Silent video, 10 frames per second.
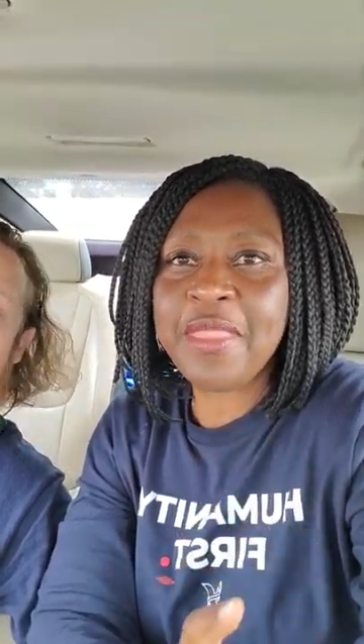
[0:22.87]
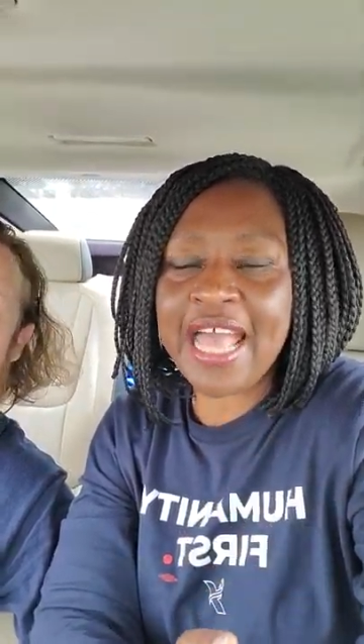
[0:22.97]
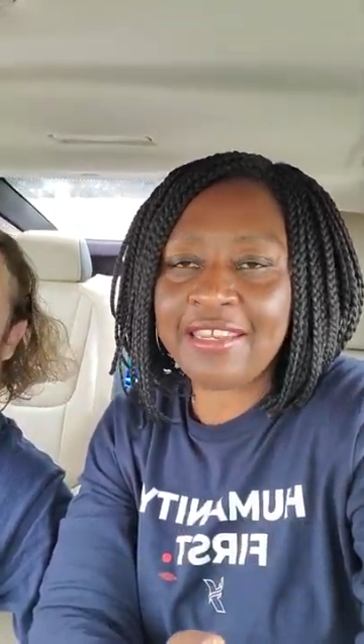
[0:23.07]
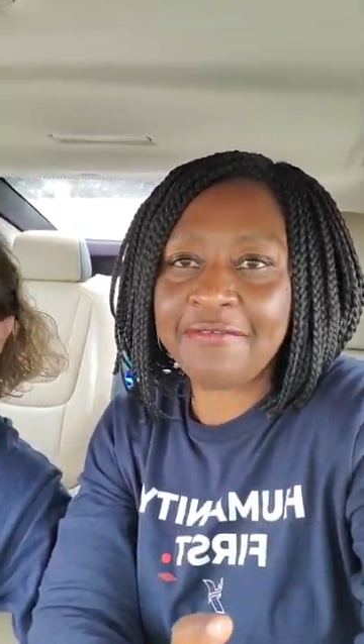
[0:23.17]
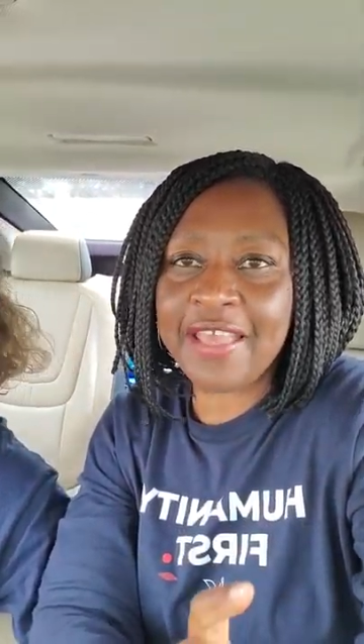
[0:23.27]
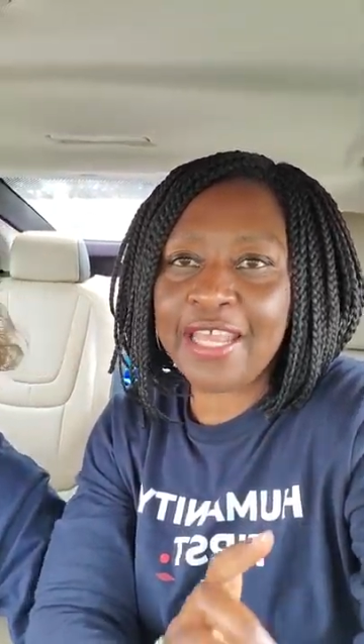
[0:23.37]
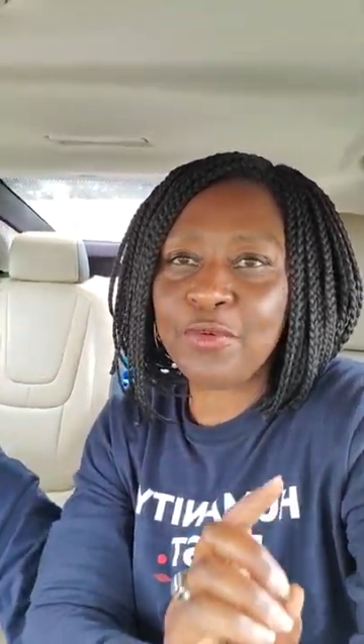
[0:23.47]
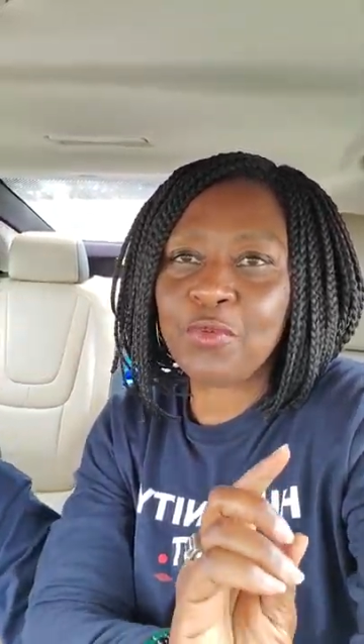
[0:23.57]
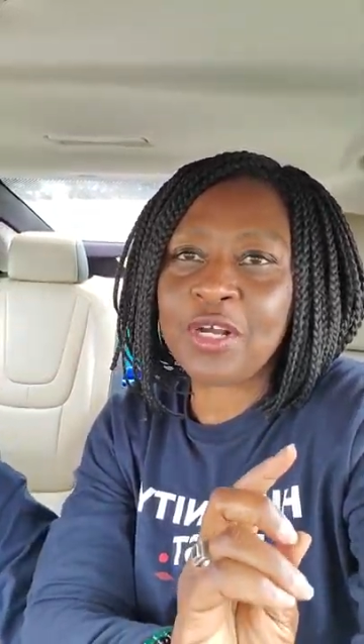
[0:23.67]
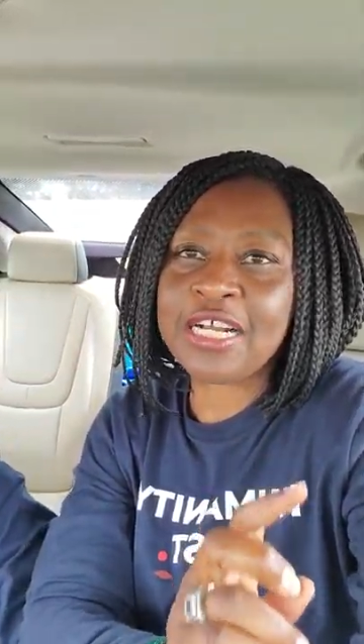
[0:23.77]
that
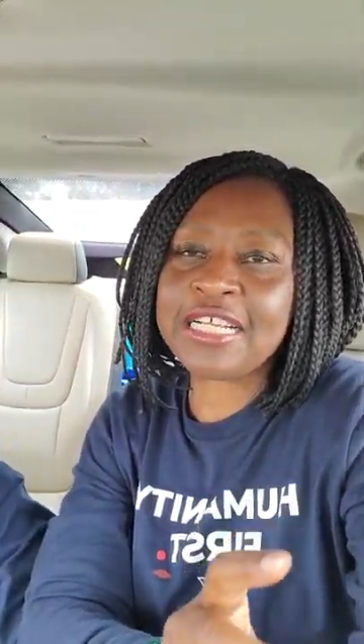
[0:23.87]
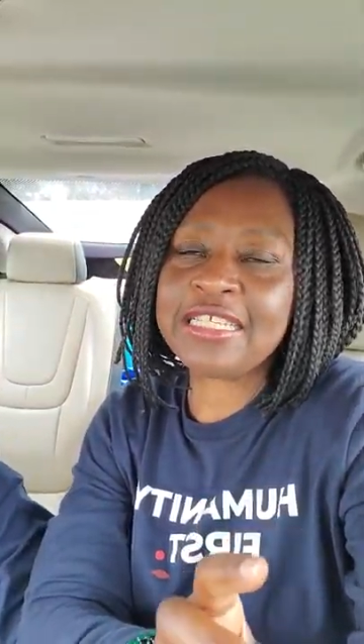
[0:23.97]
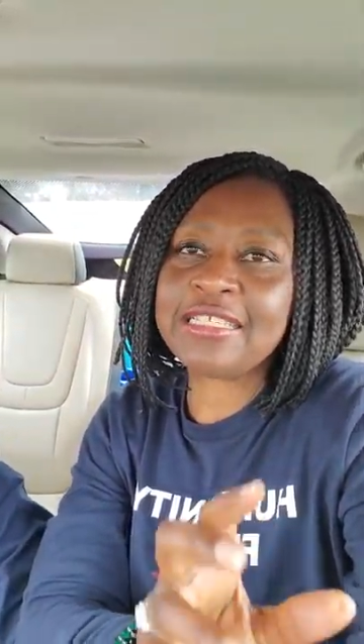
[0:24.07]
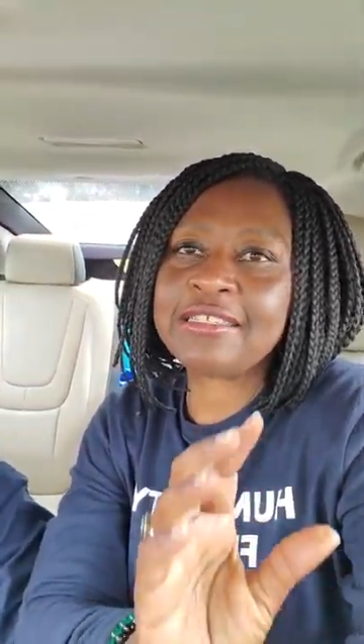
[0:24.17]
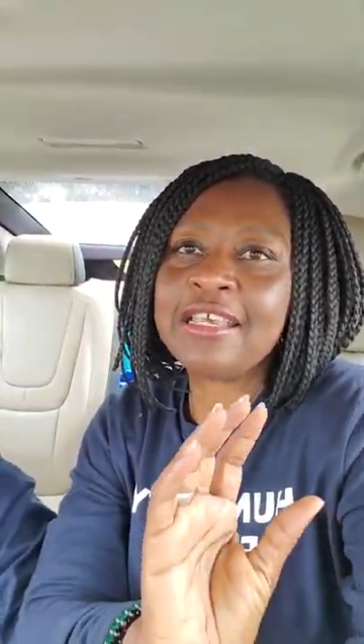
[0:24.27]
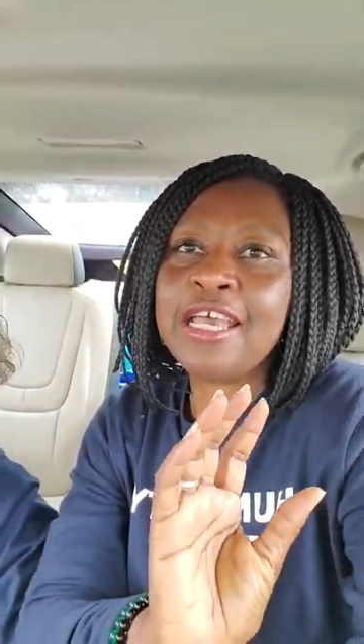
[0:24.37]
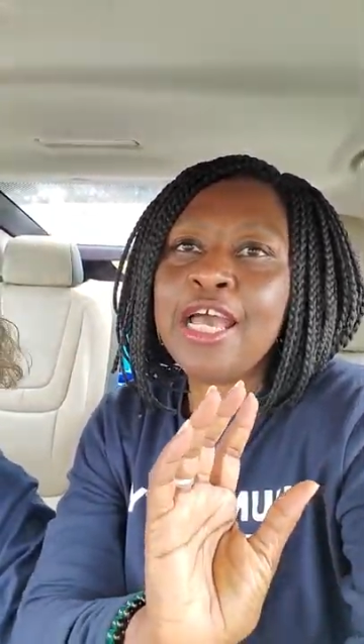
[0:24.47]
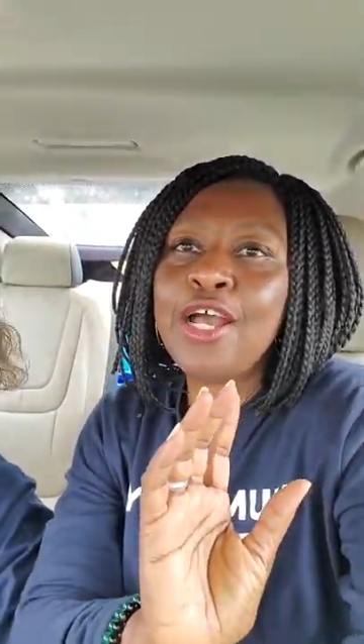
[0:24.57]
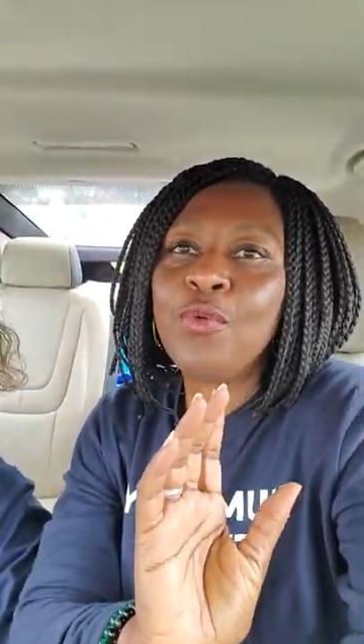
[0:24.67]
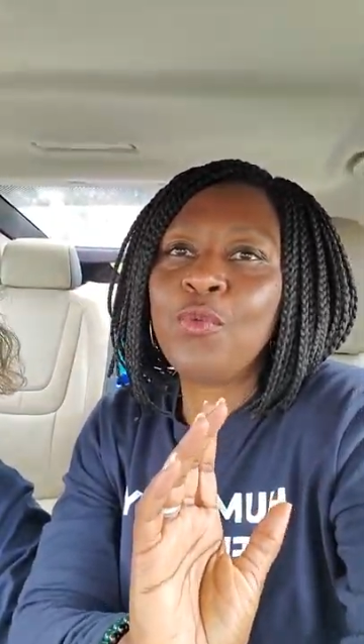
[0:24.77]
event was
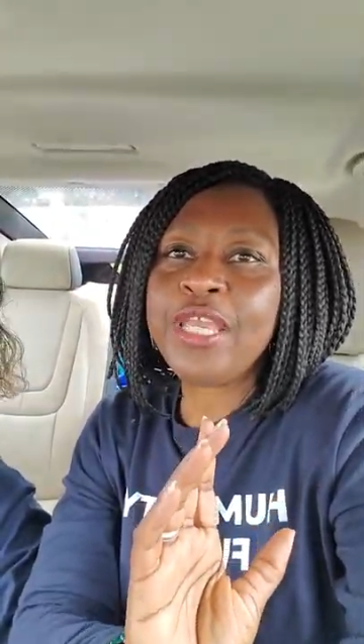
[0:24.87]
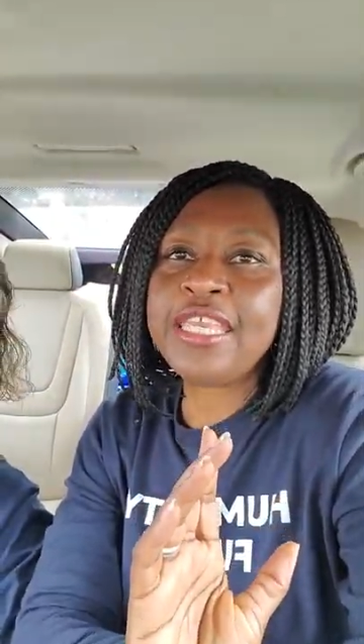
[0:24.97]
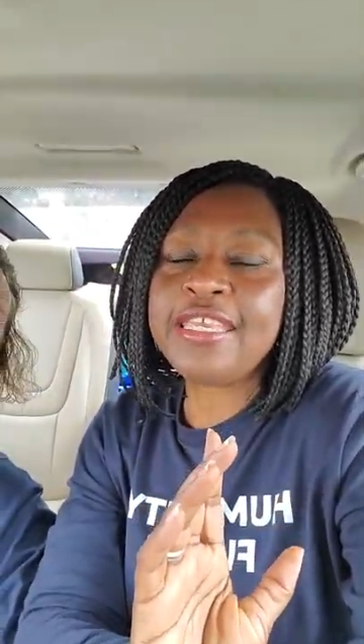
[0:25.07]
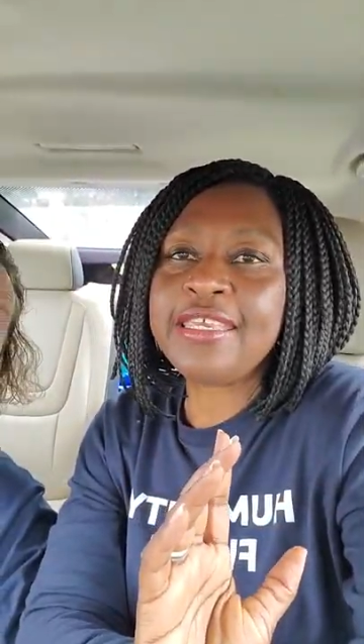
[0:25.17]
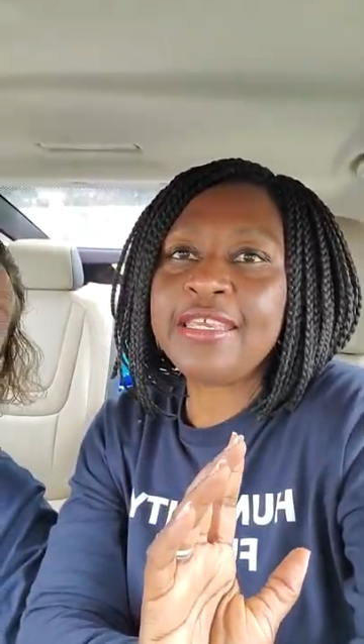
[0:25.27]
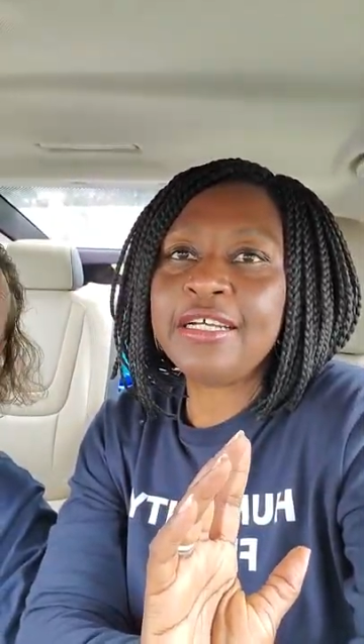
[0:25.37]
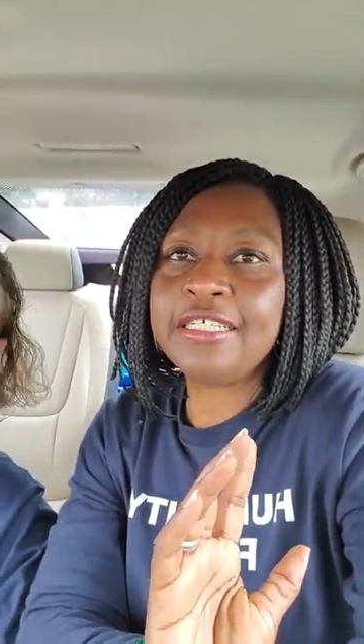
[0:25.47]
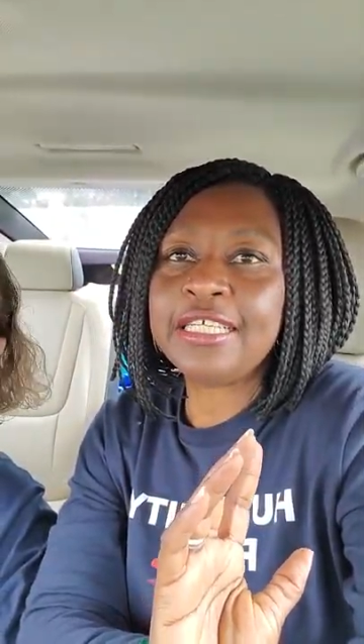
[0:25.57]
we